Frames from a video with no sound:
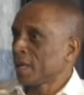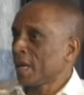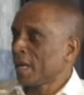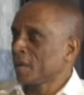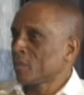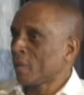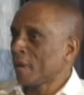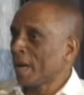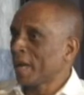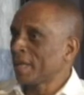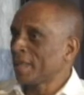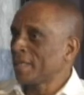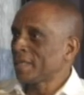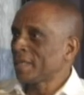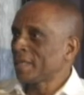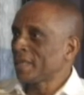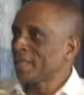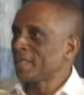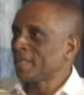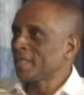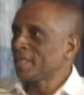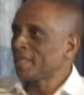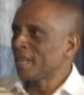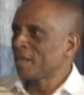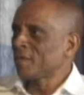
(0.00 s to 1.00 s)
And why I
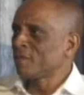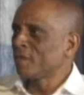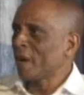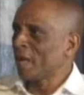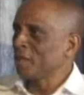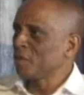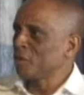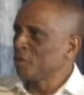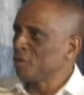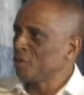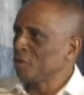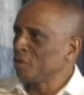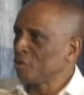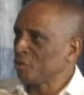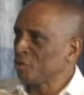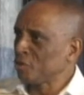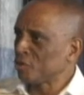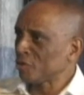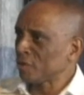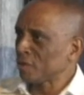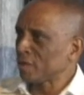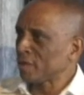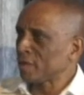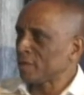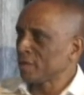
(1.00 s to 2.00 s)
said it's not value
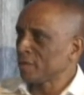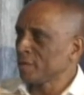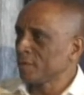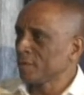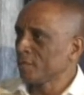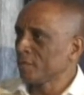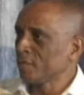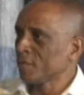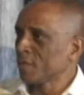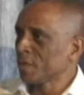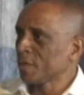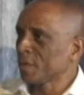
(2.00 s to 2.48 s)
neutral,